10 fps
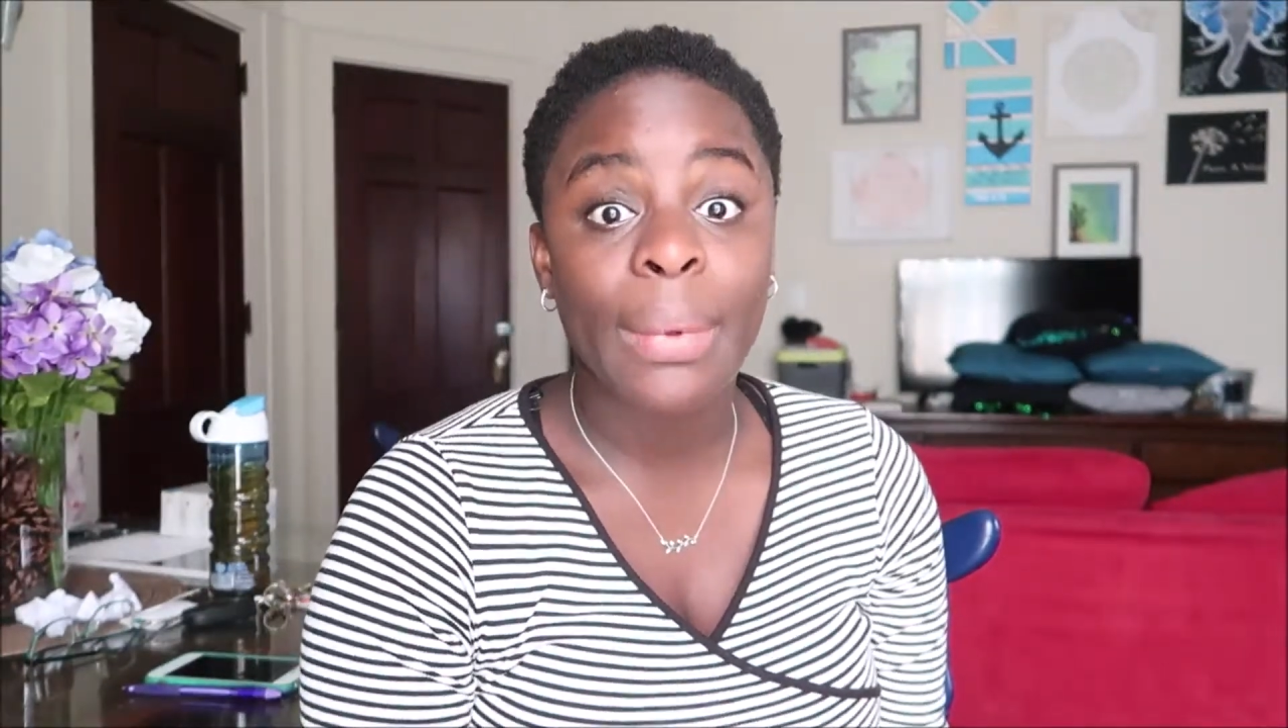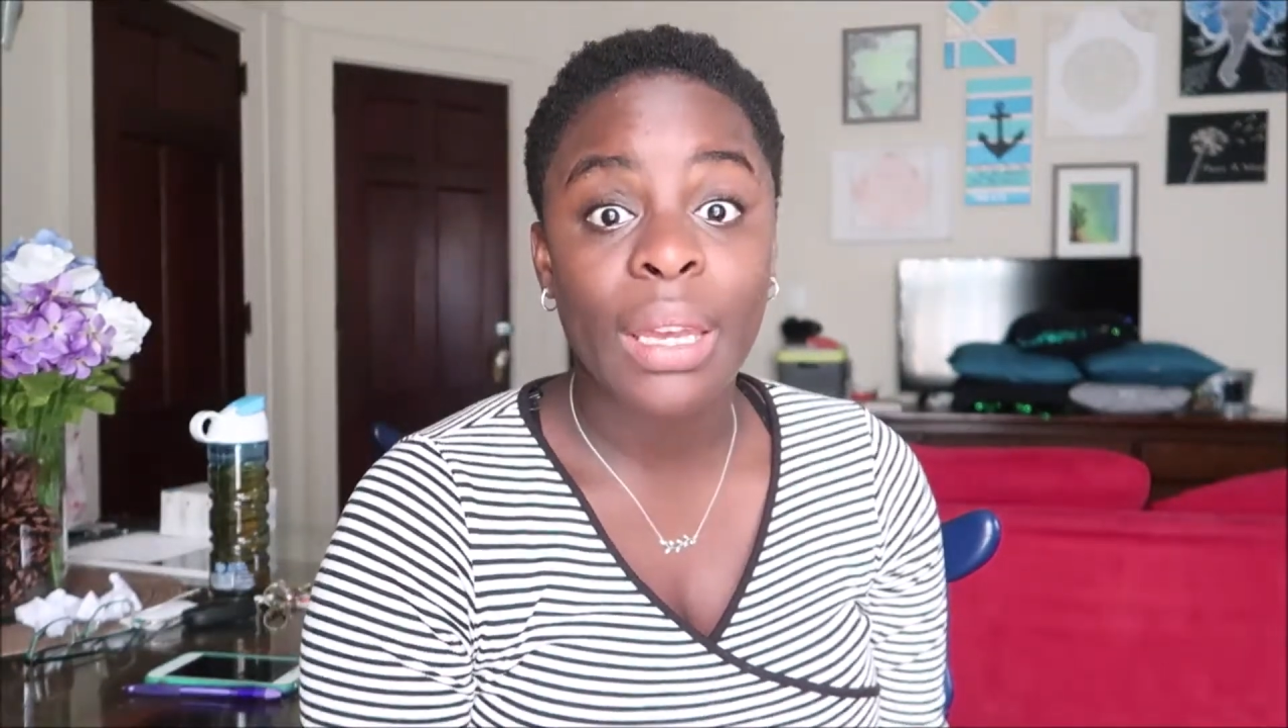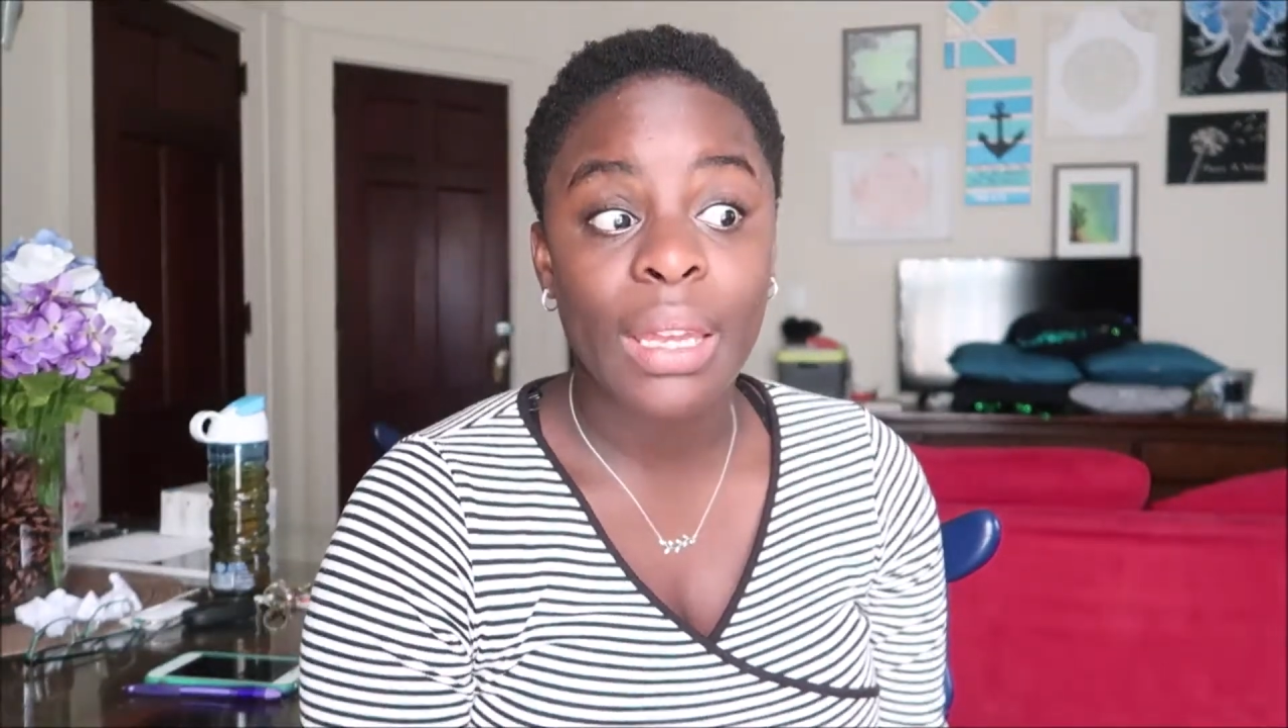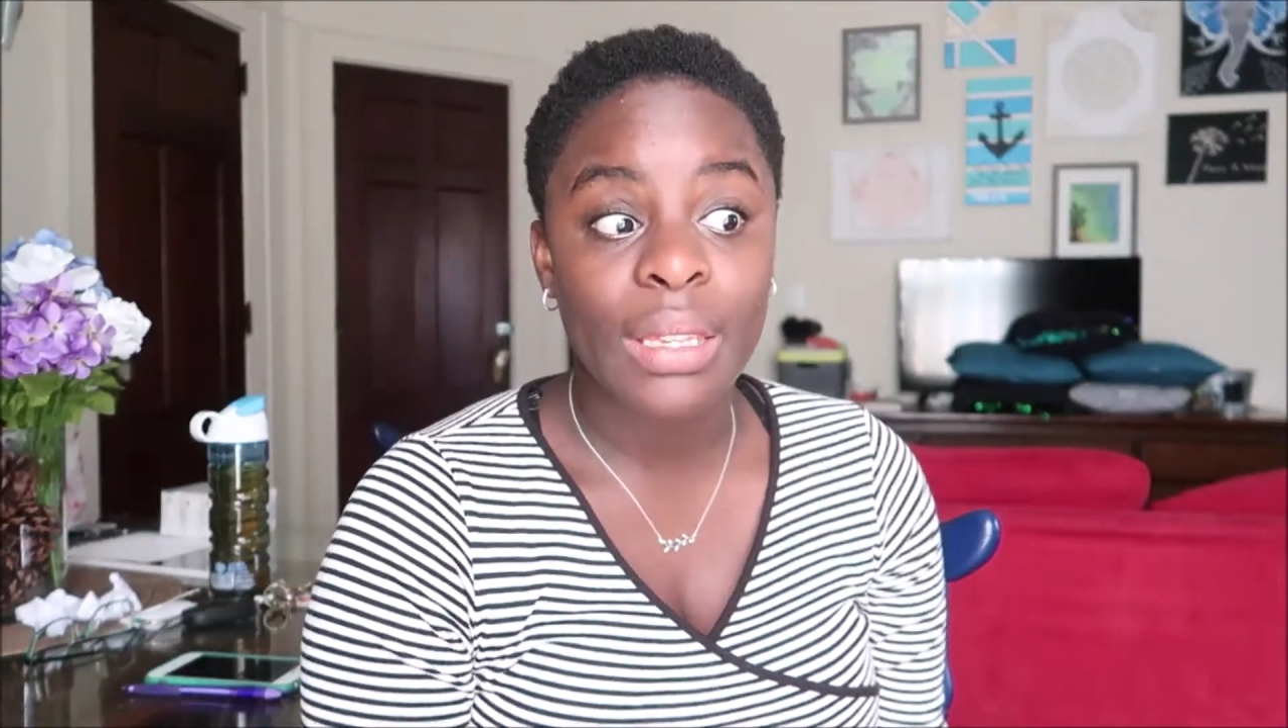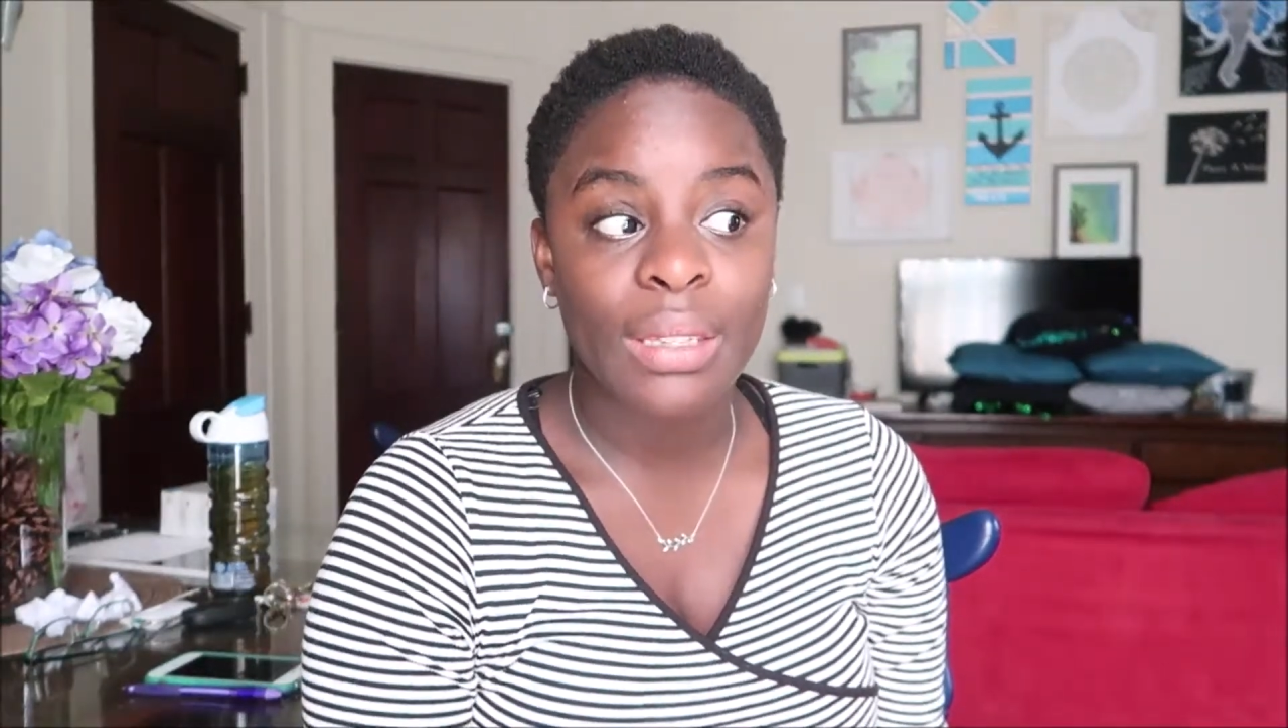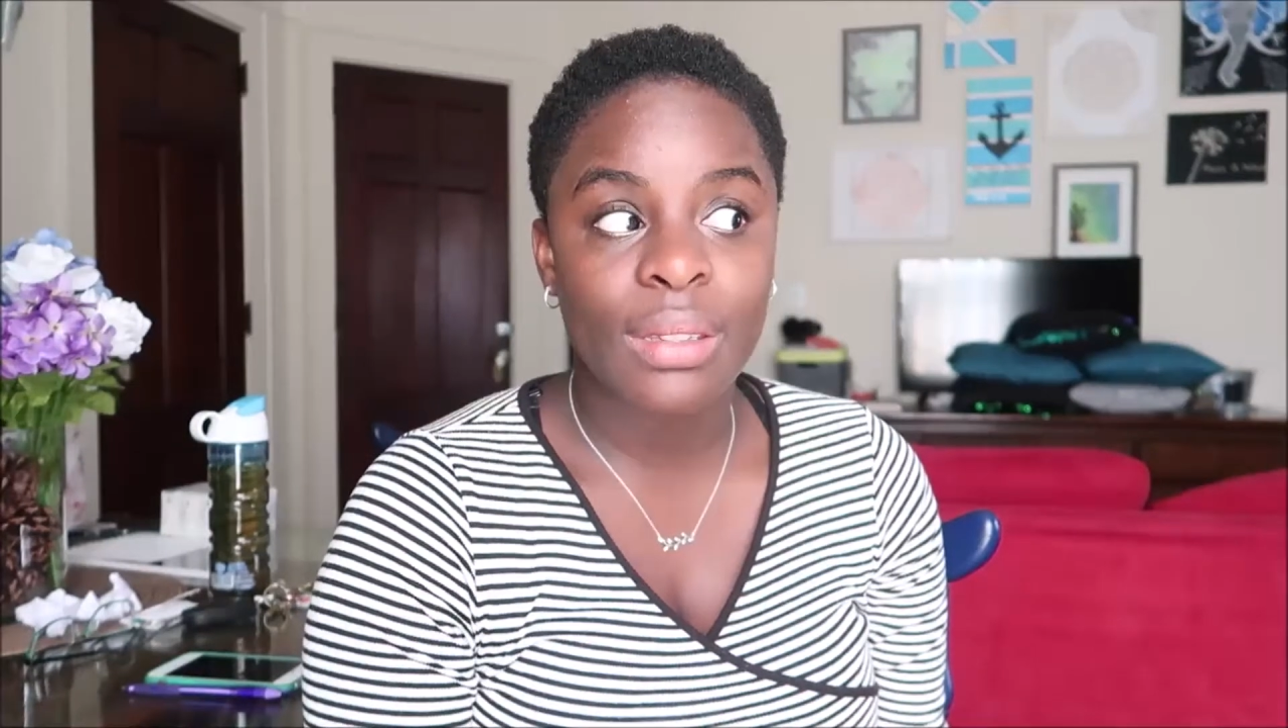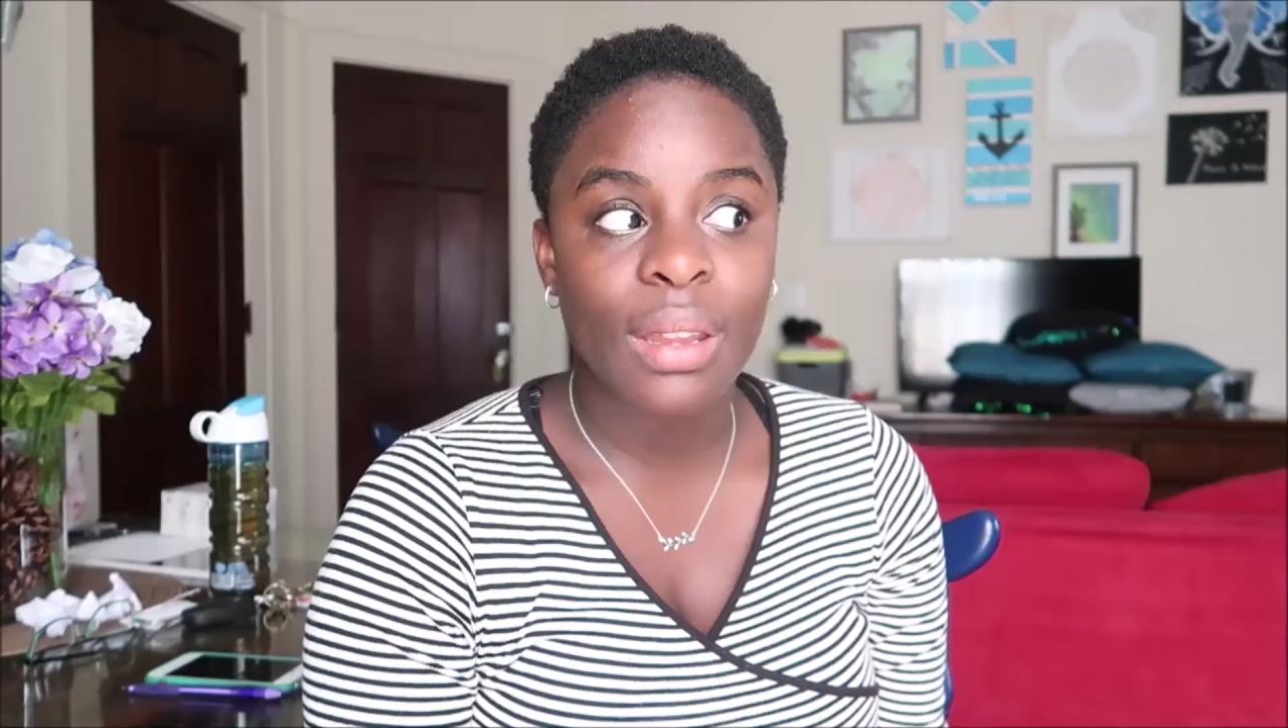because